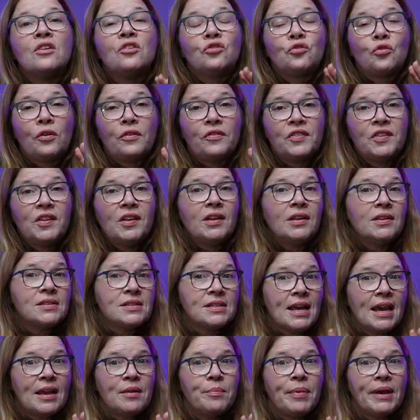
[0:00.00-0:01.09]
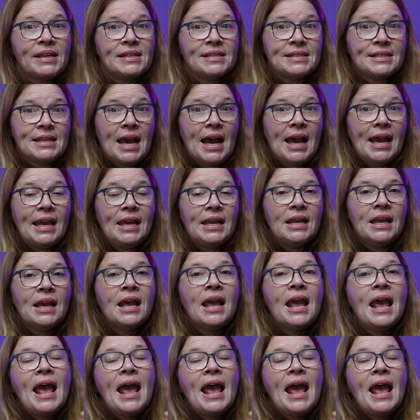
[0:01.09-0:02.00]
sort of sitting side by side